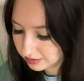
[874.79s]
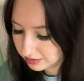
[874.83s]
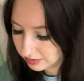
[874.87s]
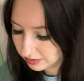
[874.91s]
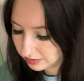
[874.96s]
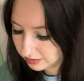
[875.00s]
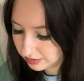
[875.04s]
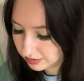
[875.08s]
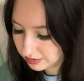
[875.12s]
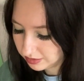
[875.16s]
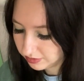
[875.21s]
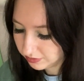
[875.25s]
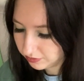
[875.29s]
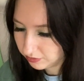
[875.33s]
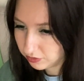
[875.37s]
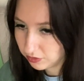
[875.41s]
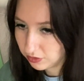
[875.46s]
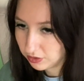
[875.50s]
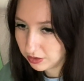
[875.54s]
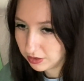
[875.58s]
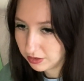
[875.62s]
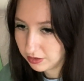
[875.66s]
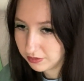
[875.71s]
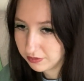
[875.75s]
at least
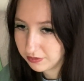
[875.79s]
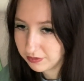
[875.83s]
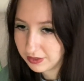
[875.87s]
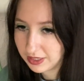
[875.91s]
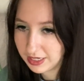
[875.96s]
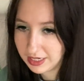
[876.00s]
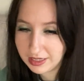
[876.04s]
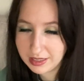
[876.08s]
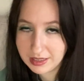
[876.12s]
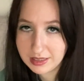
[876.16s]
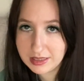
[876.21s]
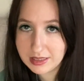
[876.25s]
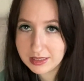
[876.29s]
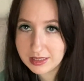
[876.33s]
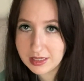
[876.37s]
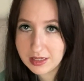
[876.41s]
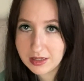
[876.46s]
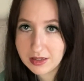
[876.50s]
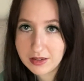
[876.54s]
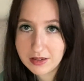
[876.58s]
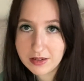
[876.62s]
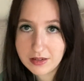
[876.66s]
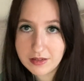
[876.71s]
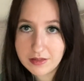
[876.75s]
for fans
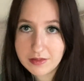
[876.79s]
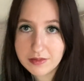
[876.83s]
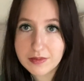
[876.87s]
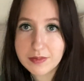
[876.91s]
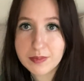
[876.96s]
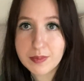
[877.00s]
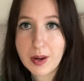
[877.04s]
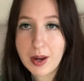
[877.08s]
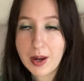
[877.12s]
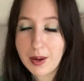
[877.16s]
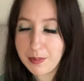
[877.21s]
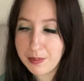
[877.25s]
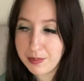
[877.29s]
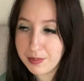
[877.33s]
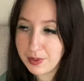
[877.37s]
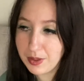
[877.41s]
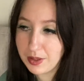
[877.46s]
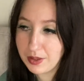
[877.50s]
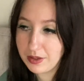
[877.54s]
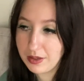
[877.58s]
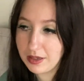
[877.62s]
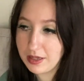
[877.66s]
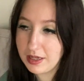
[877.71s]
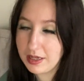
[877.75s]
of pop
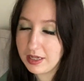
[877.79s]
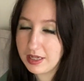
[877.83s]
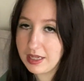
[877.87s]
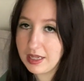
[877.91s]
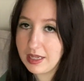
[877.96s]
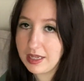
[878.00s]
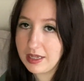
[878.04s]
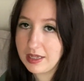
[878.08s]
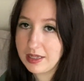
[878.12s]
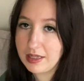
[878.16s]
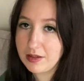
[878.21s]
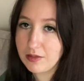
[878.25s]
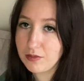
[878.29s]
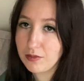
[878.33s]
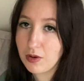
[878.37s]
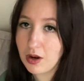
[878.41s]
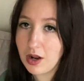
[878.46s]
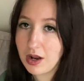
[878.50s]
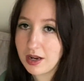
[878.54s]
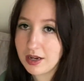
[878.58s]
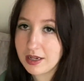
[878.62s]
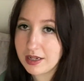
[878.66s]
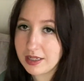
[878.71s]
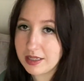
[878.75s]
punk and
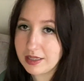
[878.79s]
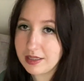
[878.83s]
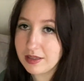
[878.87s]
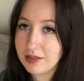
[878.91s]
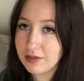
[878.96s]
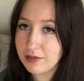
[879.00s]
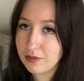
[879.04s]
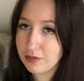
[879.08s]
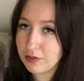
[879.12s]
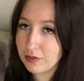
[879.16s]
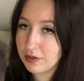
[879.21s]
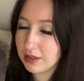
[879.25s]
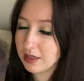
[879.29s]
rock and